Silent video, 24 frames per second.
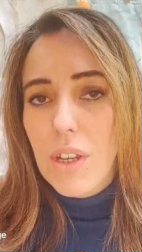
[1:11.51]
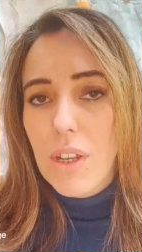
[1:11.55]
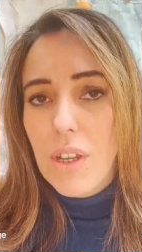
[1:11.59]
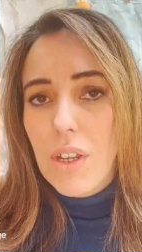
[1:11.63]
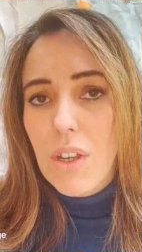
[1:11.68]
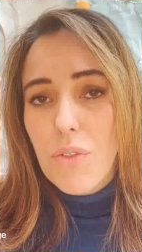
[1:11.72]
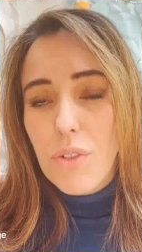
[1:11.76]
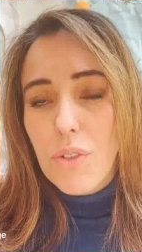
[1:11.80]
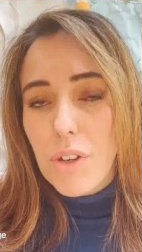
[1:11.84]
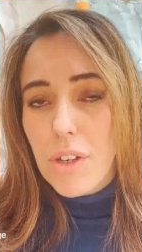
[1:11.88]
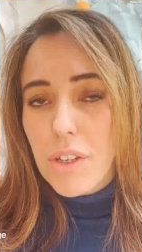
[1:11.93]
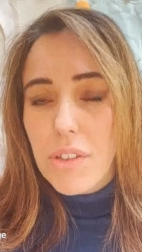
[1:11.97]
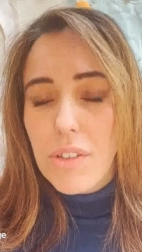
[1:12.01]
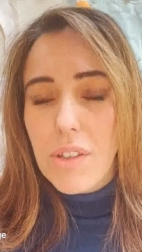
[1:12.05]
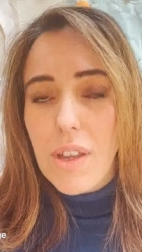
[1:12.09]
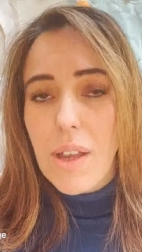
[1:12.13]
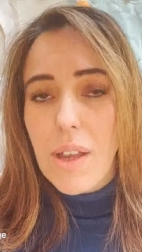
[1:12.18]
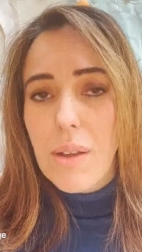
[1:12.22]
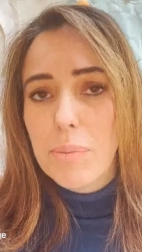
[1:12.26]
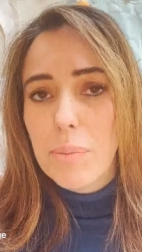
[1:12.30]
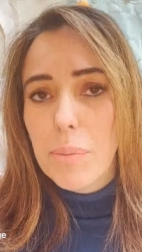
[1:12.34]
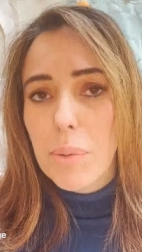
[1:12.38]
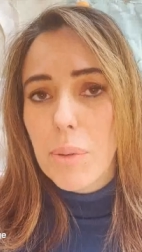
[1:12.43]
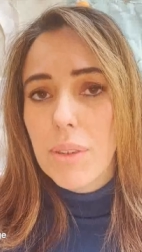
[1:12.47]
for
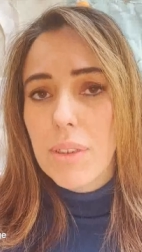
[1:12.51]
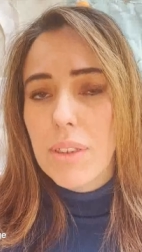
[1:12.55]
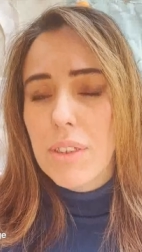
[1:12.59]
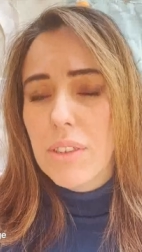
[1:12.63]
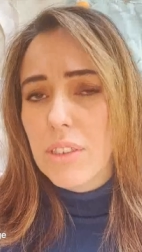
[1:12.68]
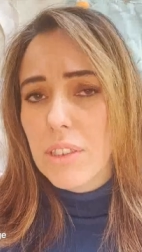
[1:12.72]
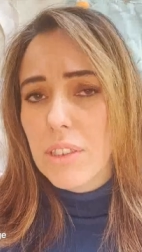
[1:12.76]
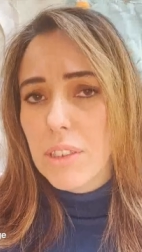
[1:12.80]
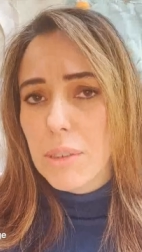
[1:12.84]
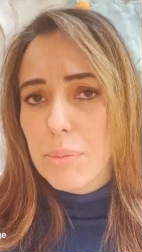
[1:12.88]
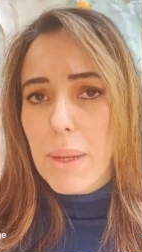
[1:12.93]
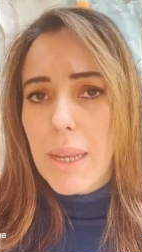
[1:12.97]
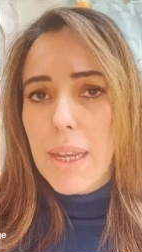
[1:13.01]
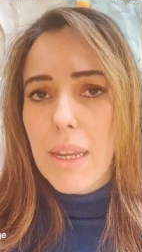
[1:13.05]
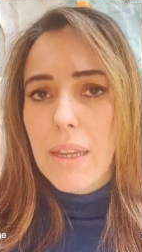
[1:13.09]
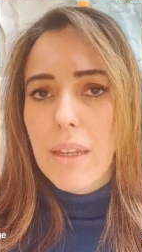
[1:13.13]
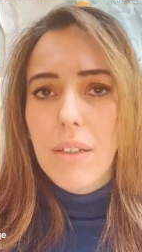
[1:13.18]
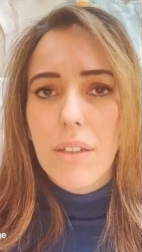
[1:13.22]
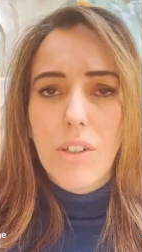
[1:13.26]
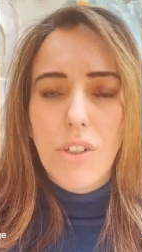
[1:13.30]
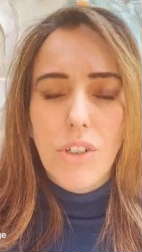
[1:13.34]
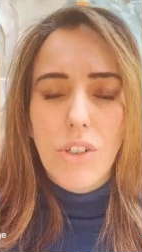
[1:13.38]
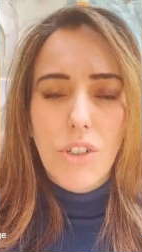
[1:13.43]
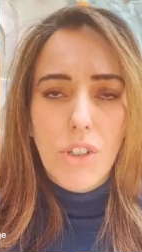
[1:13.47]
example, in Spain
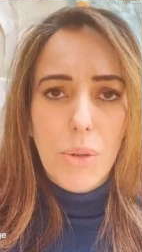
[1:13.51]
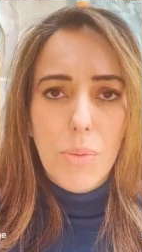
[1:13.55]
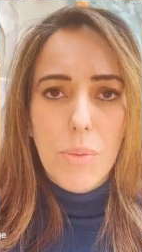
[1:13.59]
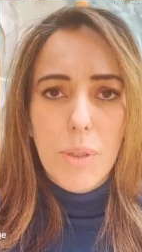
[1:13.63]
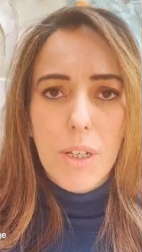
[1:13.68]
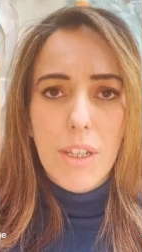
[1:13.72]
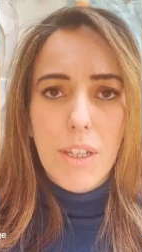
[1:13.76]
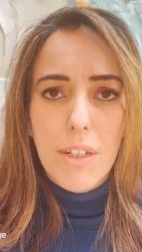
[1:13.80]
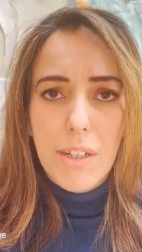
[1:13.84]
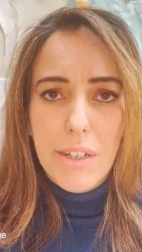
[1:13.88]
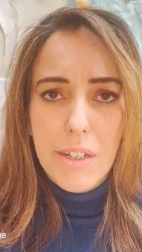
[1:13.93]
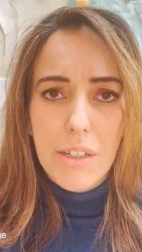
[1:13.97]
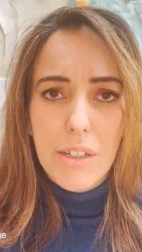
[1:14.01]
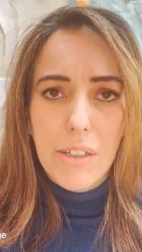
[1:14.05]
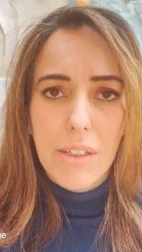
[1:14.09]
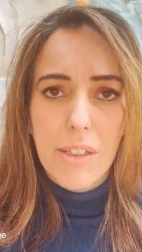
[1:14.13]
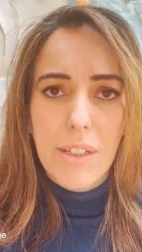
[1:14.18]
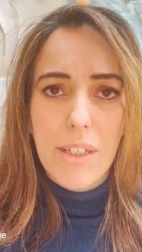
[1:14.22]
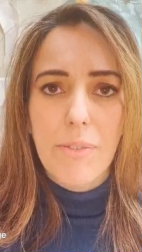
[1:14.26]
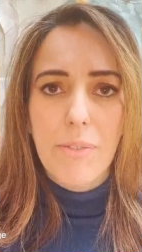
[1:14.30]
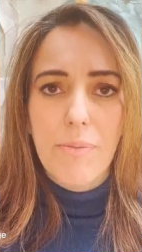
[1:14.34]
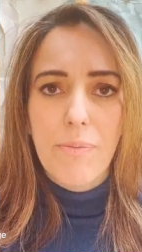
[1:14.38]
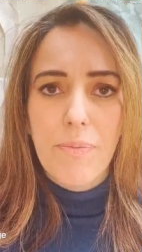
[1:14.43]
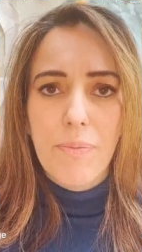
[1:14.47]
and Germany and
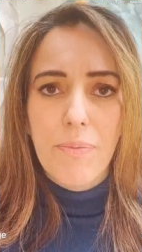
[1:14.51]
Italy,